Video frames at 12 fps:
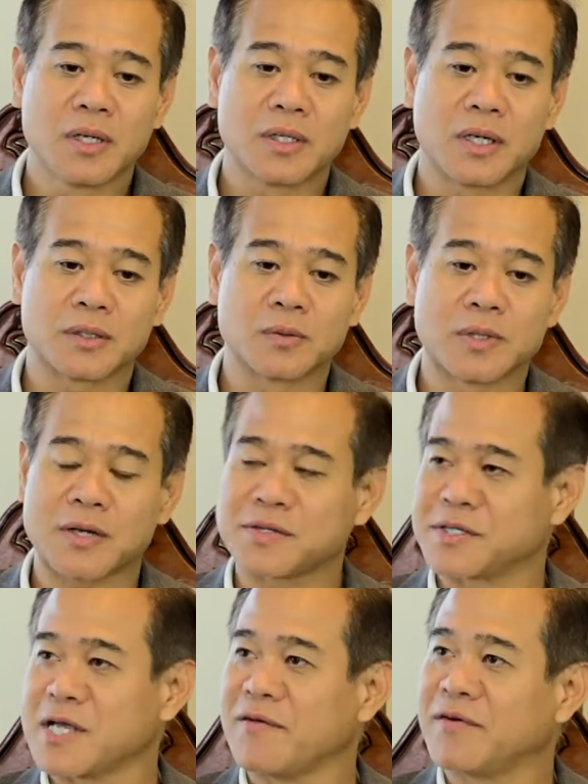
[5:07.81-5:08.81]

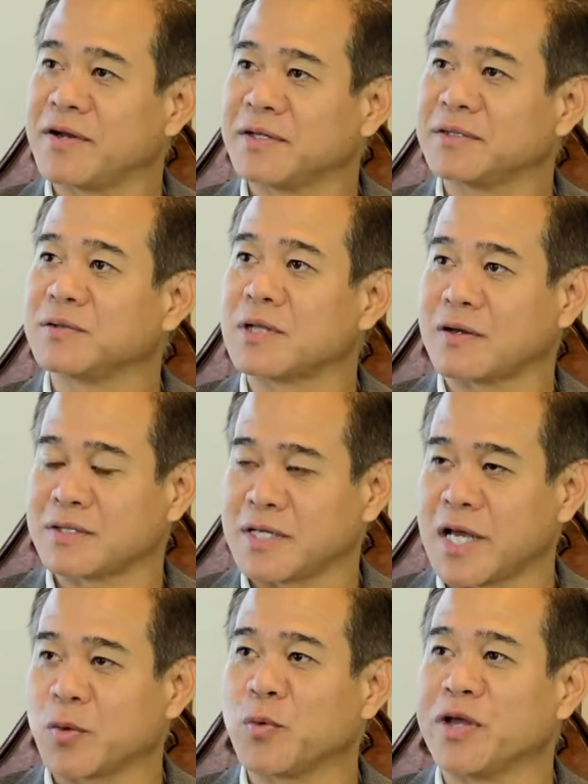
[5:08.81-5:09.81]
2007,
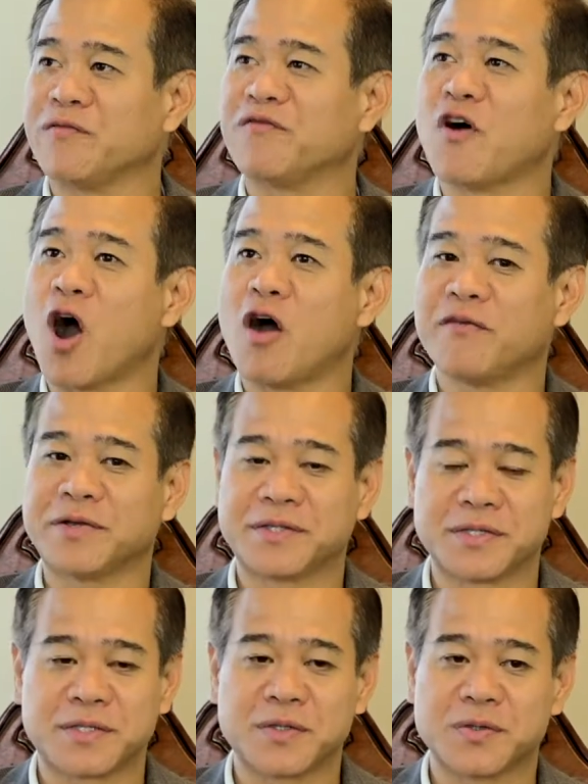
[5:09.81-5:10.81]
2008, we involved
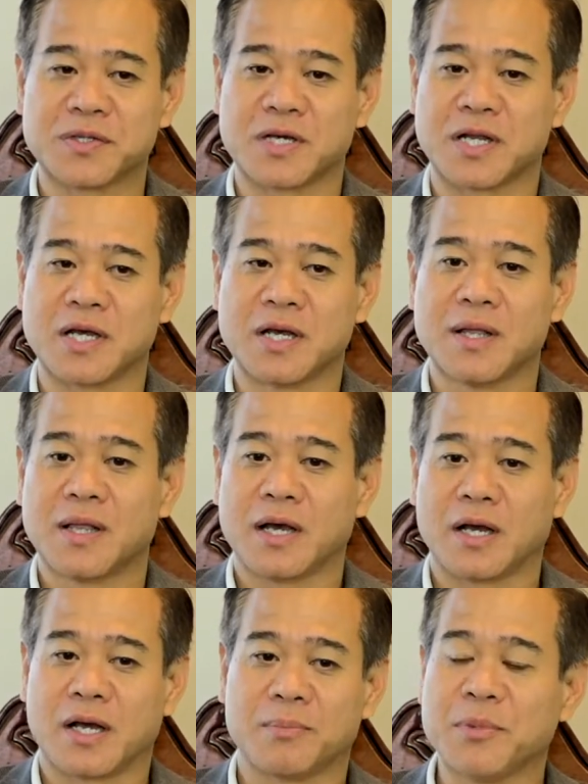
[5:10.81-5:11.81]
into the
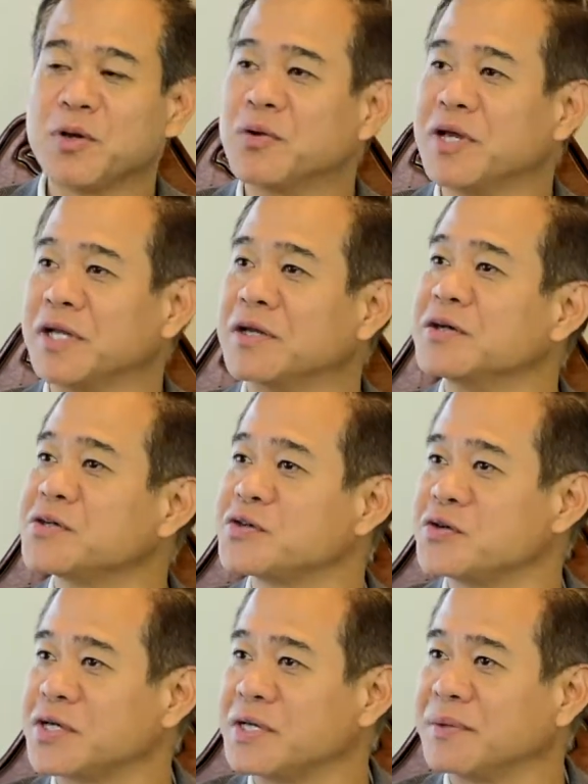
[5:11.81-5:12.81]
beauty
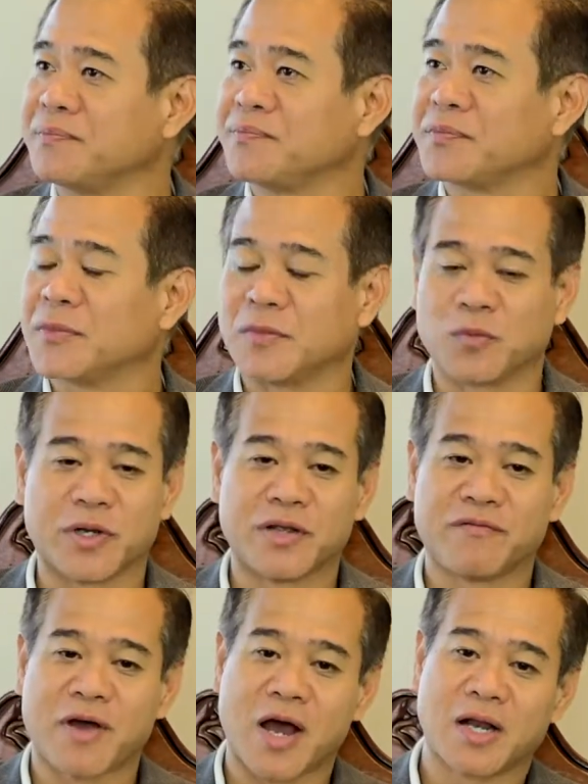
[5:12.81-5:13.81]
industry. We
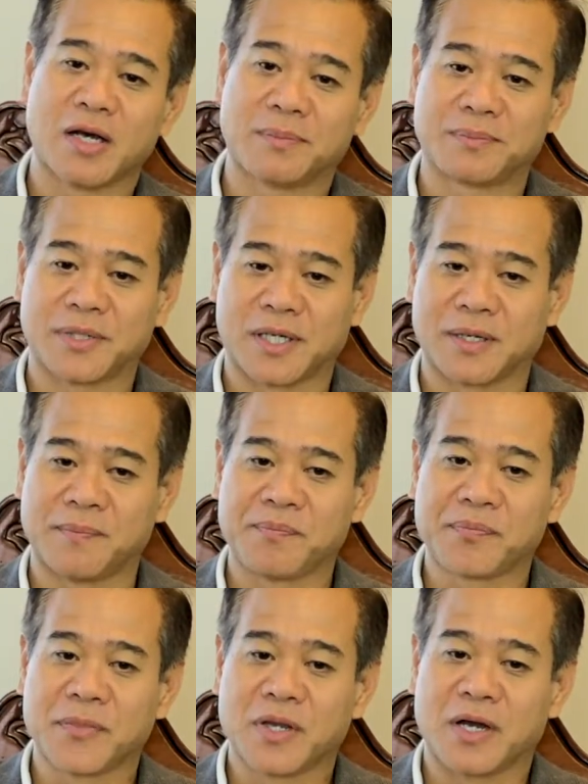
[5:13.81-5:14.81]
developed a
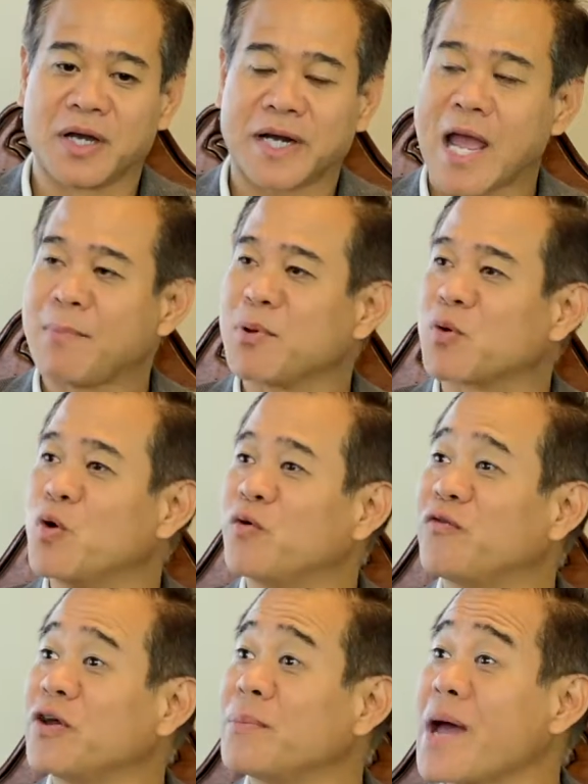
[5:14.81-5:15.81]
chemical
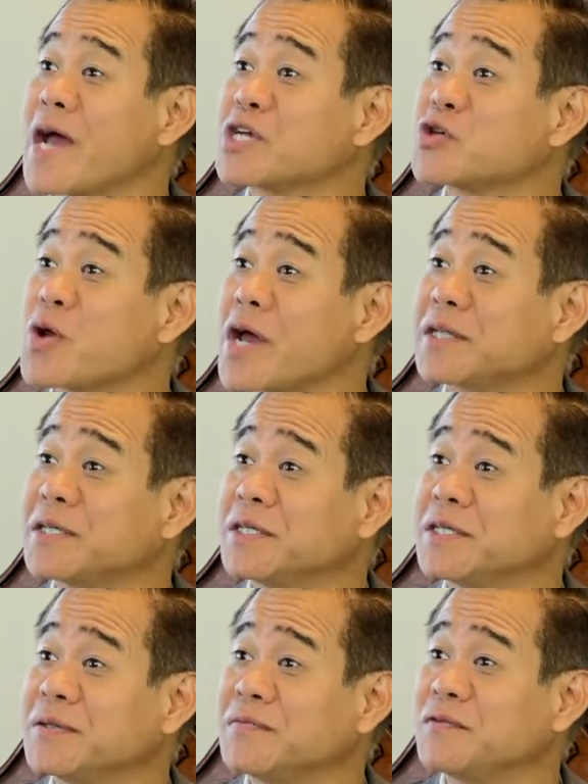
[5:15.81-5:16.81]
film
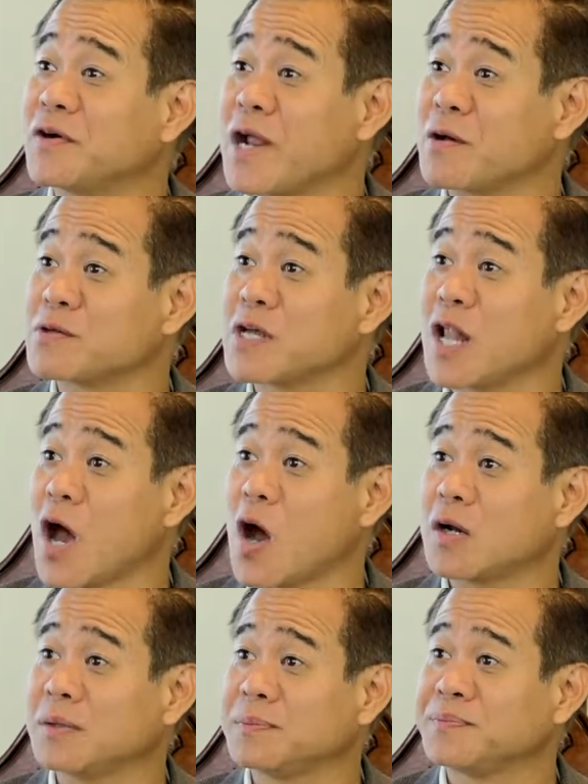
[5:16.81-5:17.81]
extractor for nail
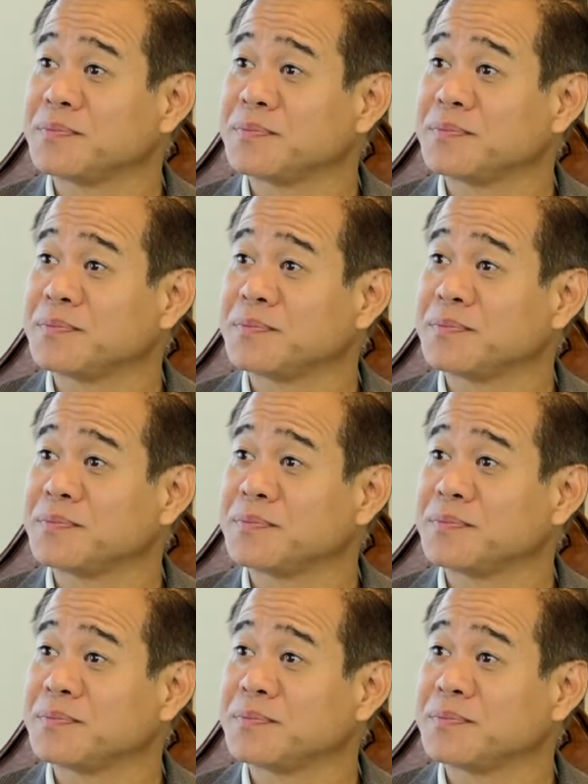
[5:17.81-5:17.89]
salon.